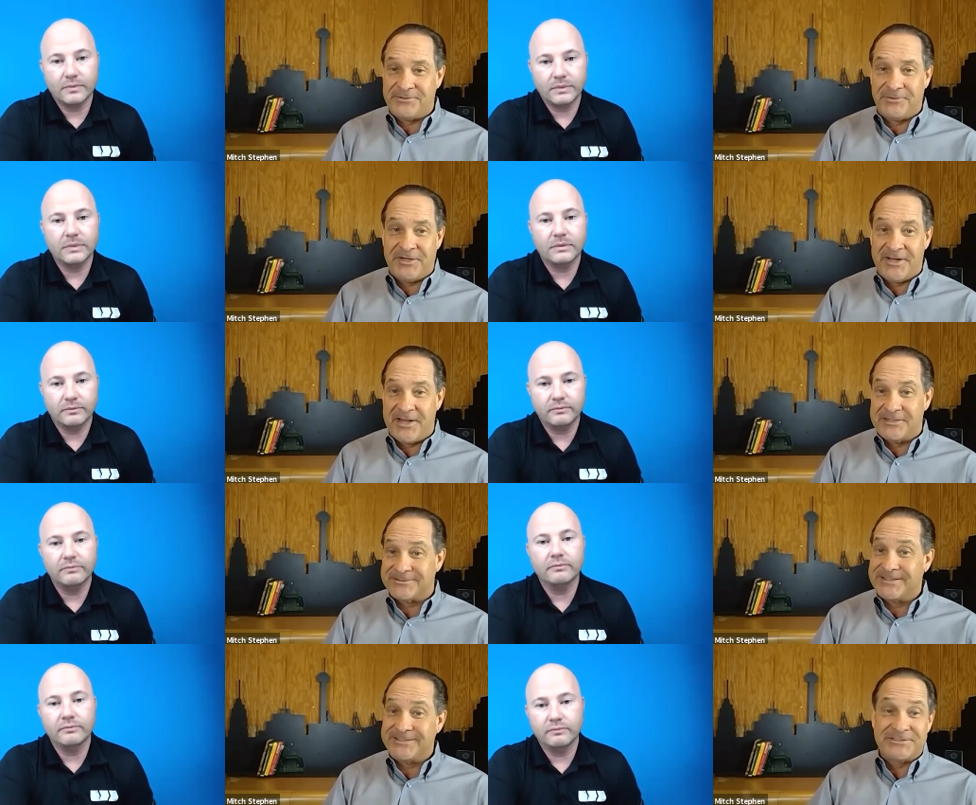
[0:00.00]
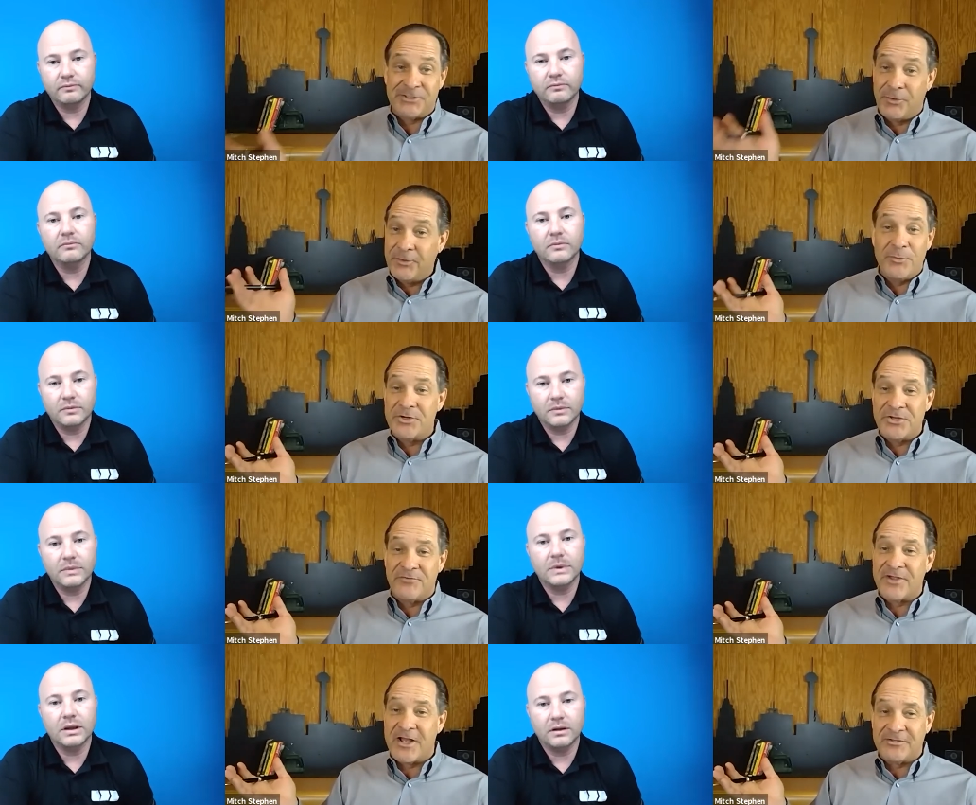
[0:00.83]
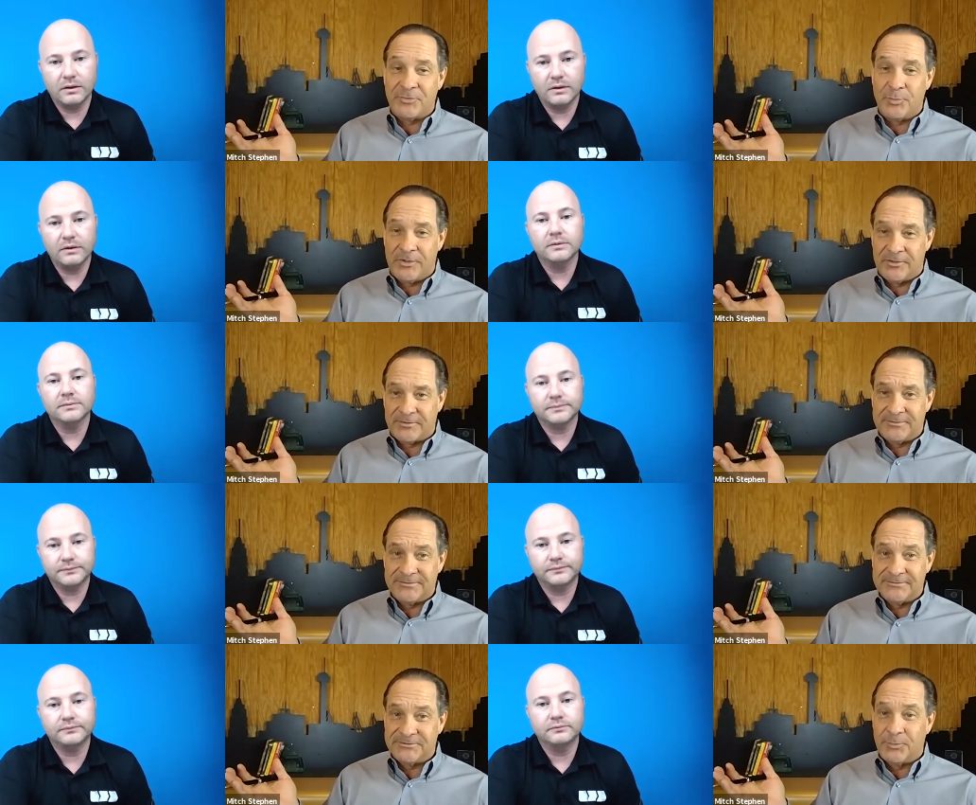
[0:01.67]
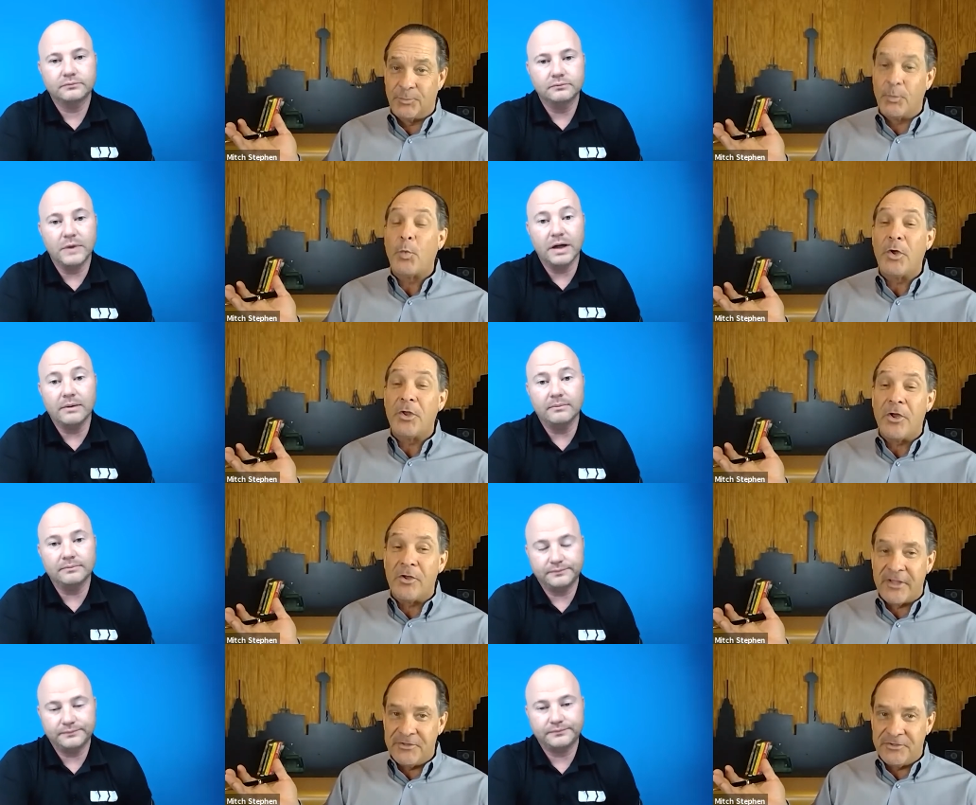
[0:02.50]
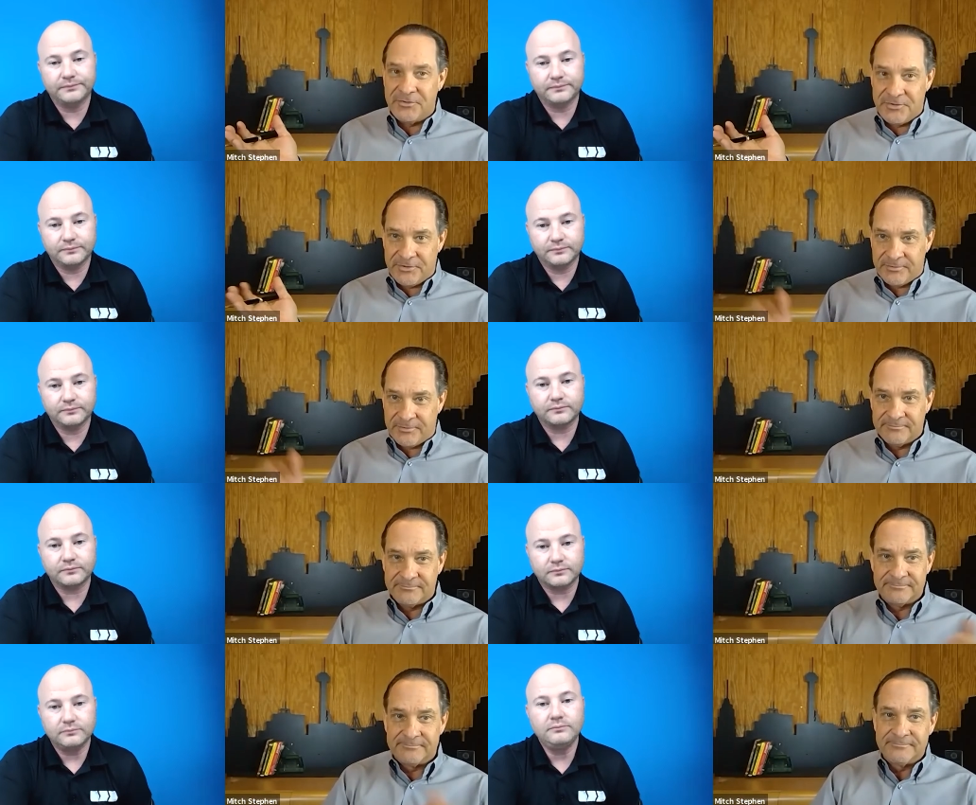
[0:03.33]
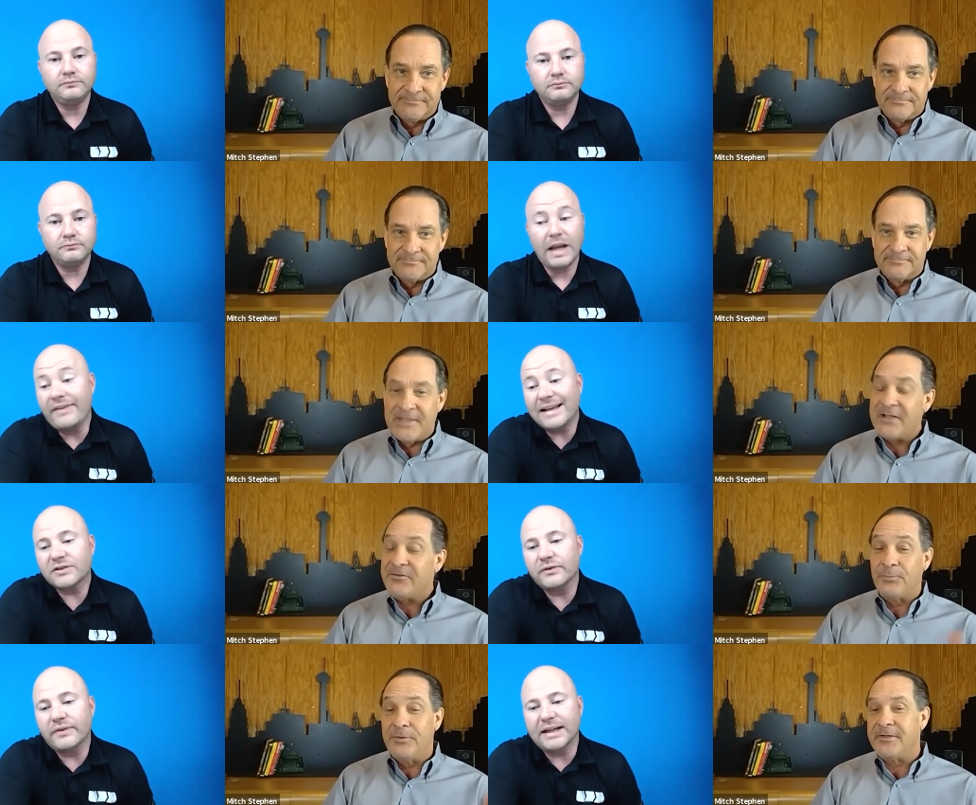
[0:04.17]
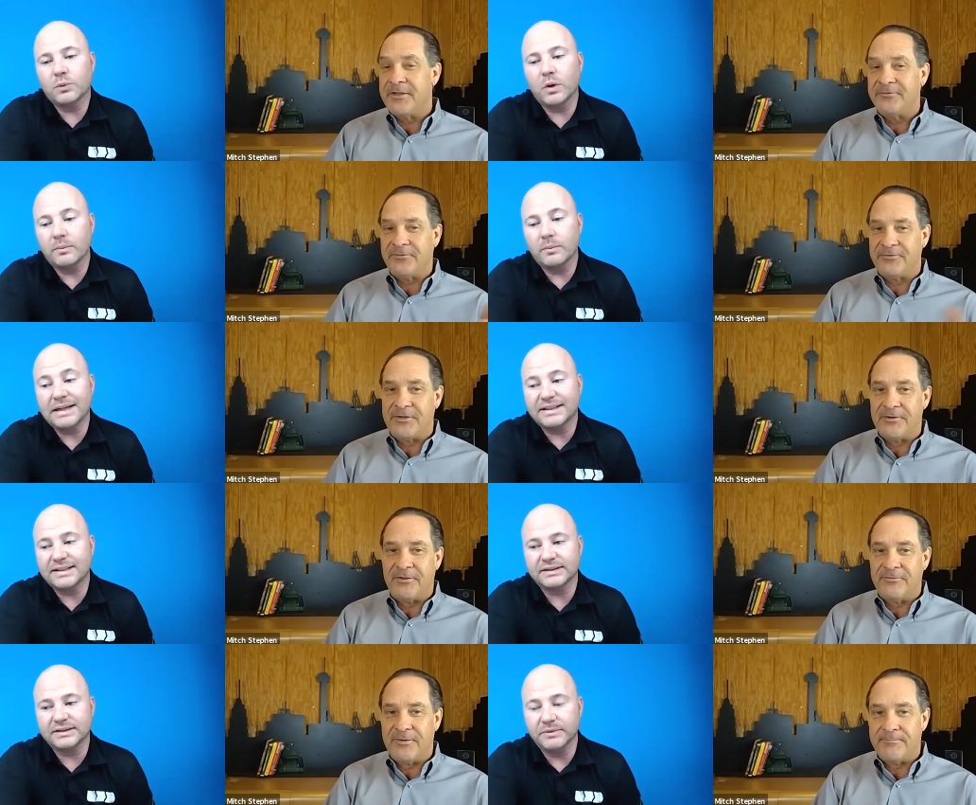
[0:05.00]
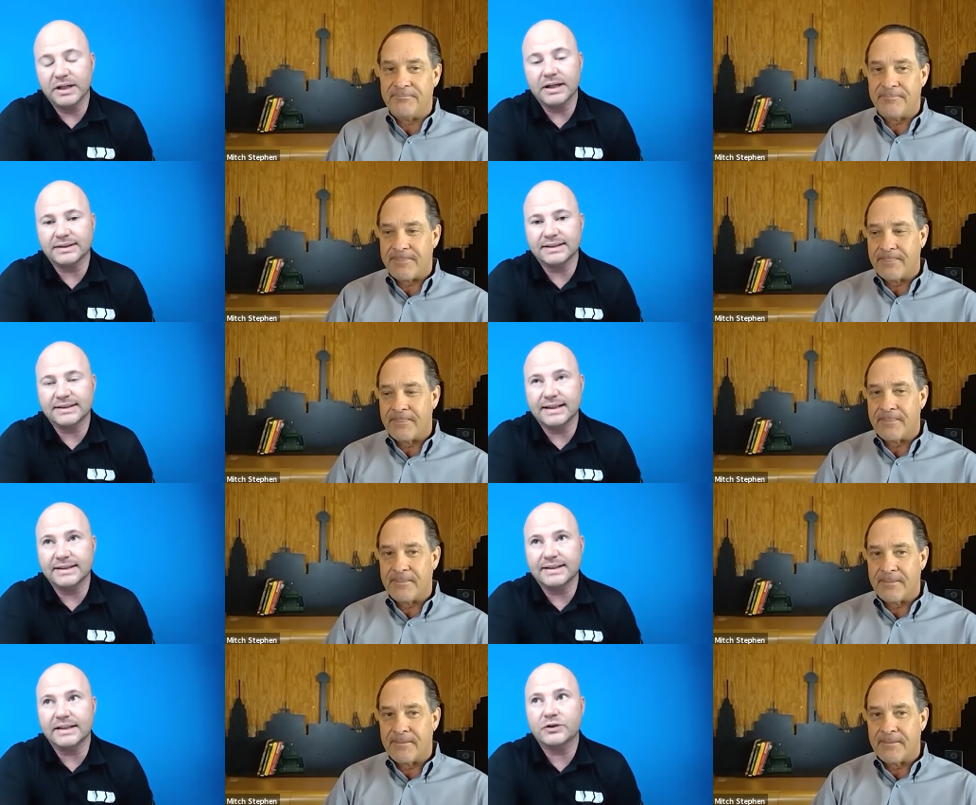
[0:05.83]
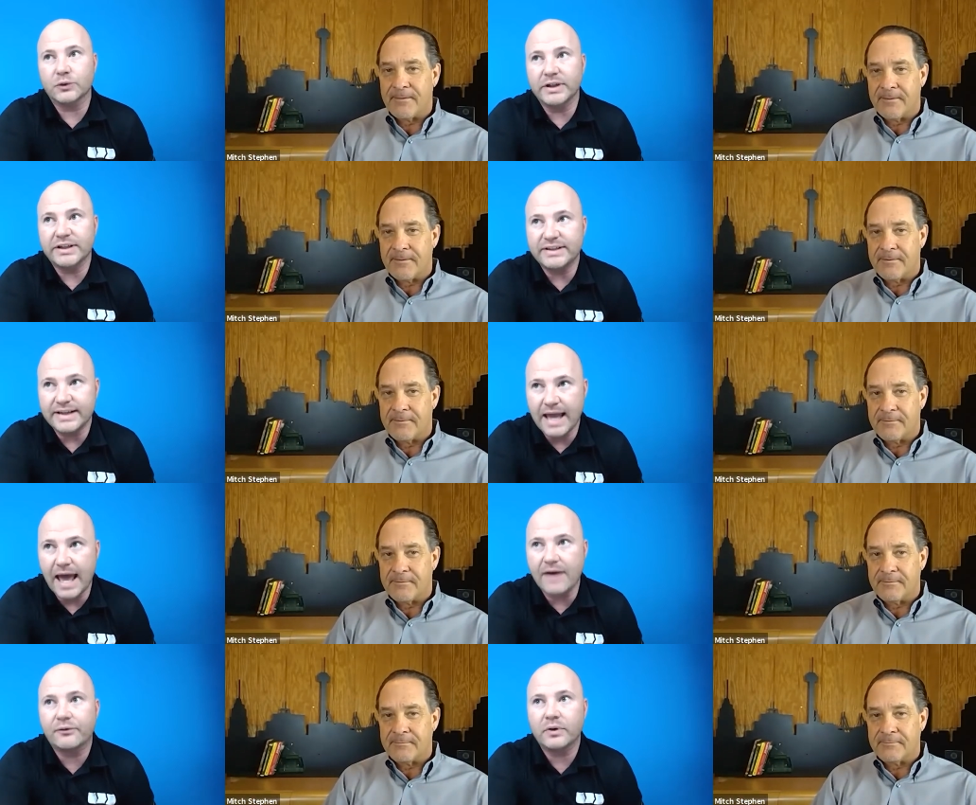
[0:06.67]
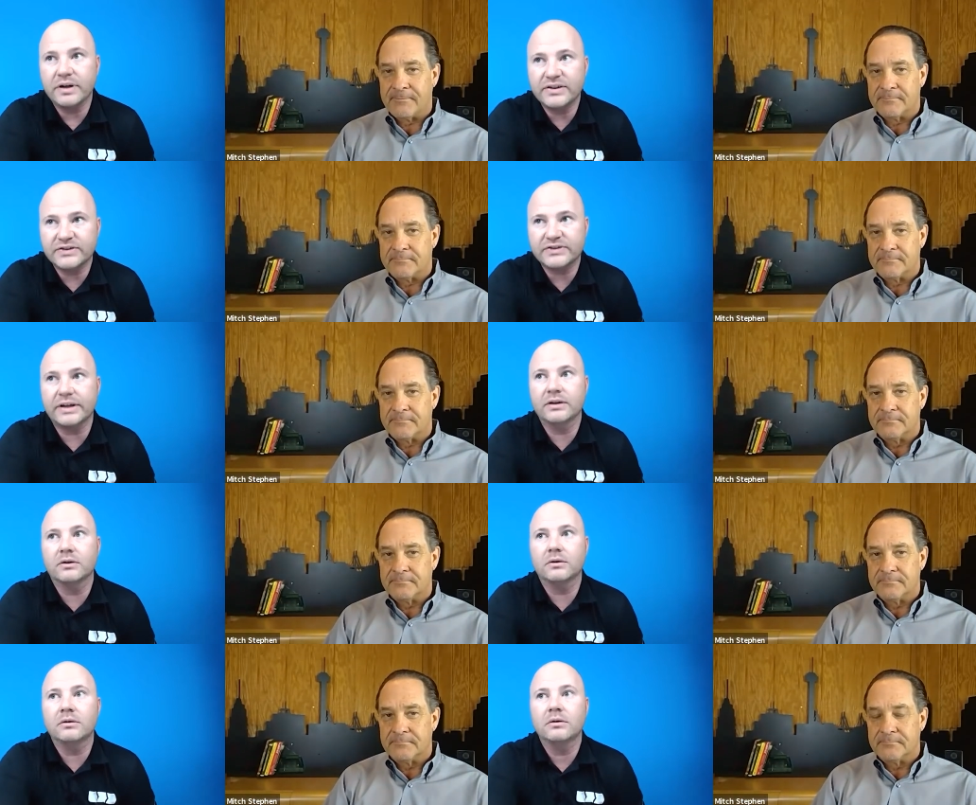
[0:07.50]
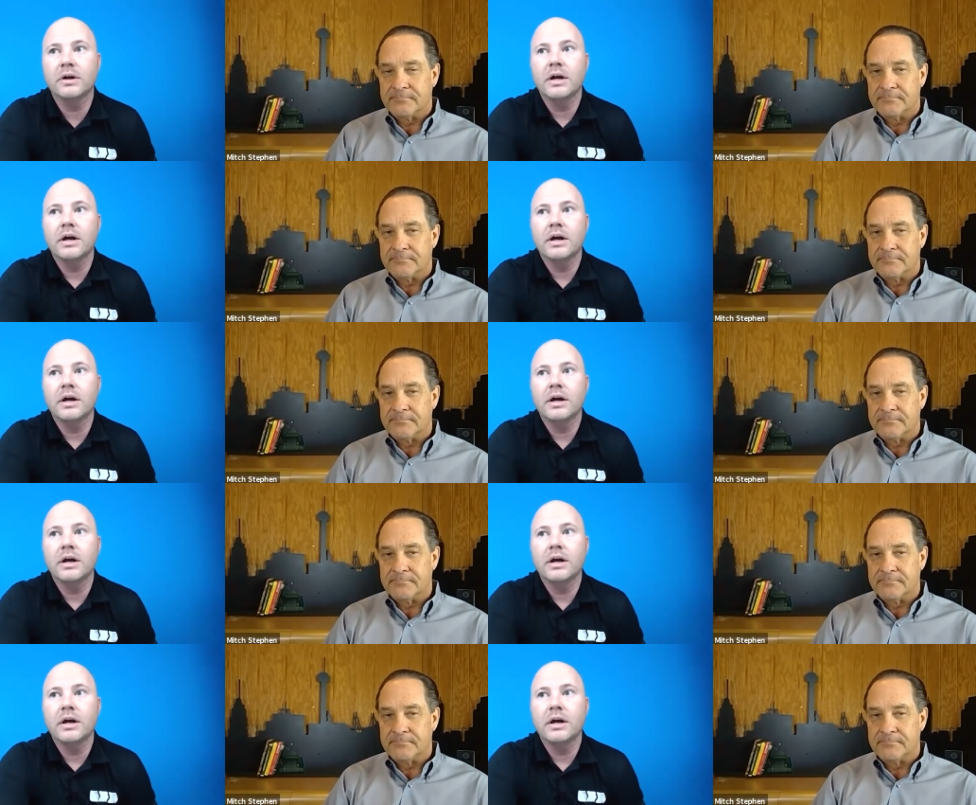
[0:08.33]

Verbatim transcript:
Speaker 1: 30 days. Like it's the only one you've got to work. So what all can you do? And that's, that's what my system does is, is it treats every
Speaker 2: single